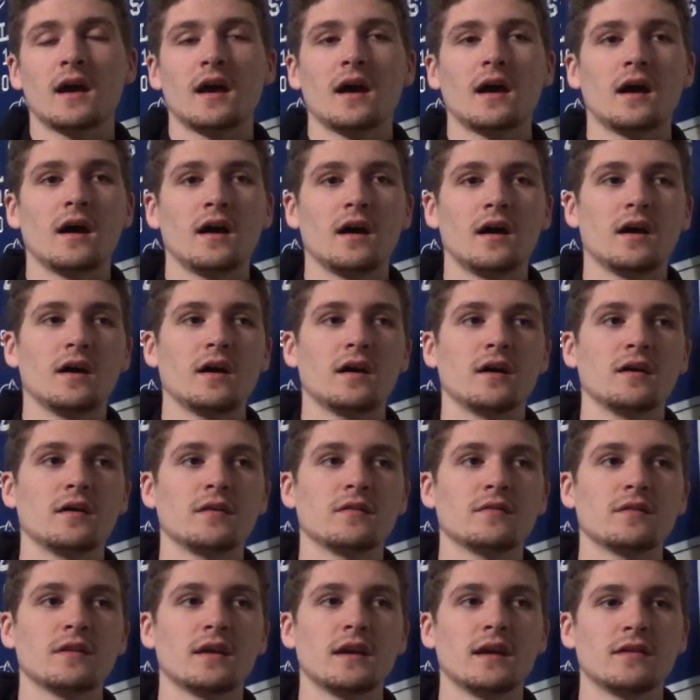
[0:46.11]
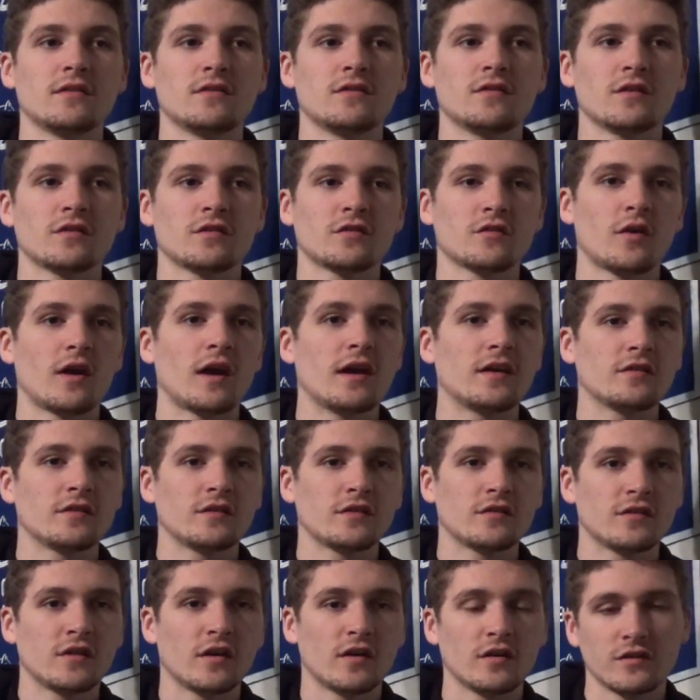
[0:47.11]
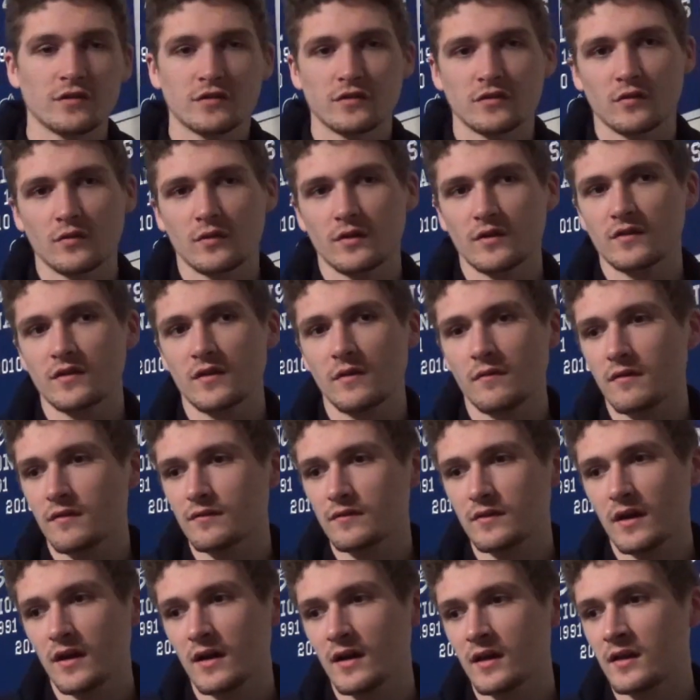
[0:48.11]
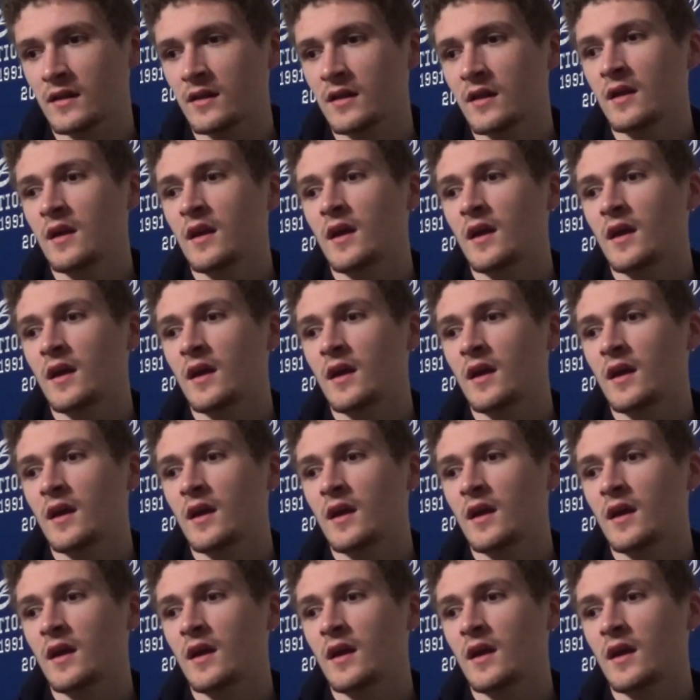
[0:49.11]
It's just crazy to see all the stories that we've done